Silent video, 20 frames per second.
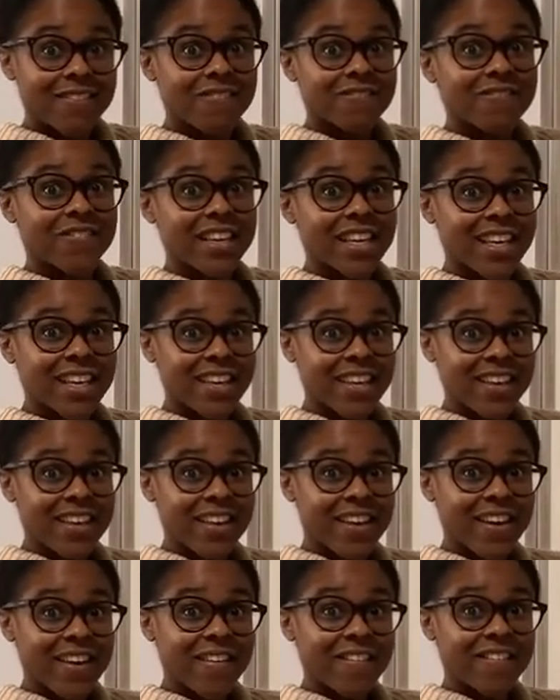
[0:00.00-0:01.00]
V,
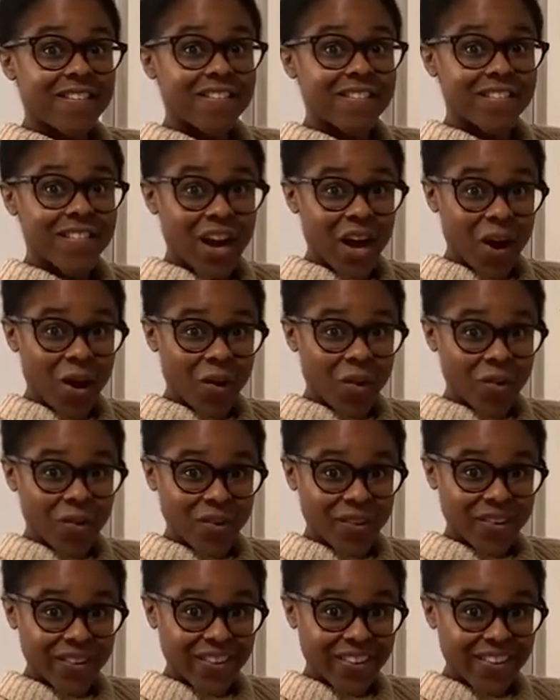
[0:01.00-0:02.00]

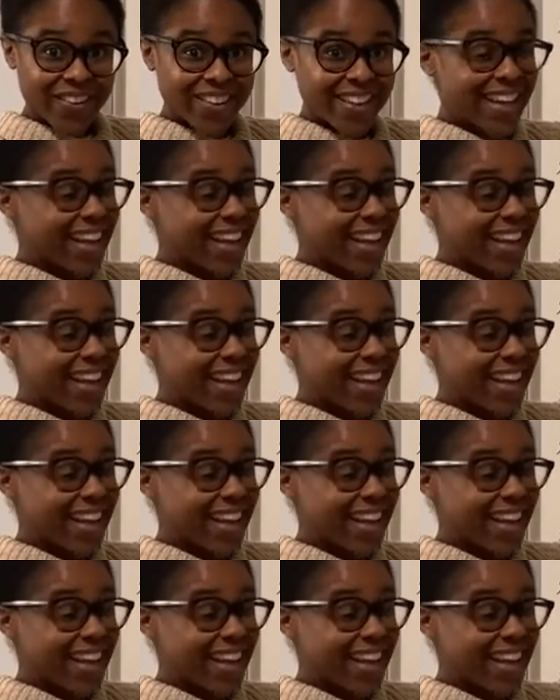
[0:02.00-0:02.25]
vowel,